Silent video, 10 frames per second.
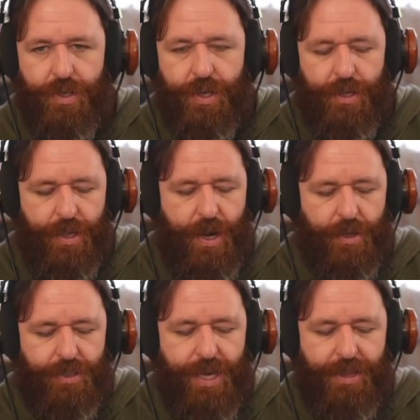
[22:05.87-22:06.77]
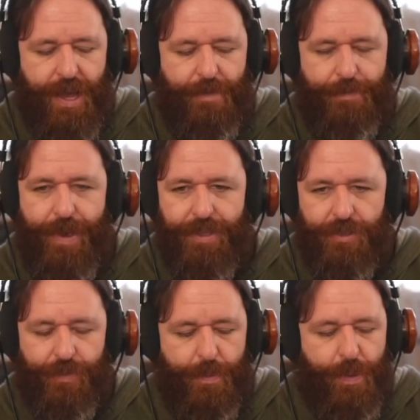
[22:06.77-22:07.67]
And then I'll take that phase
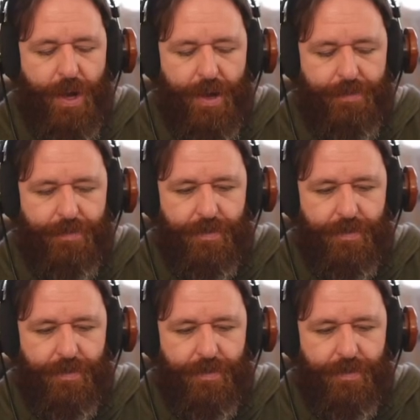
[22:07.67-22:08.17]
flip off.